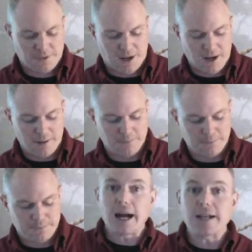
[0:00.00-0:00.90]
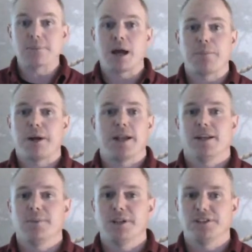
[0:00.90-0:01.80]
I am not by
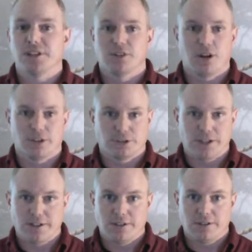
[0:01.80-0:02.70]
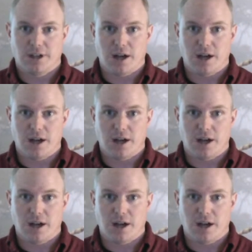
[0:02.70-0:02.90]
any means a dog trainer.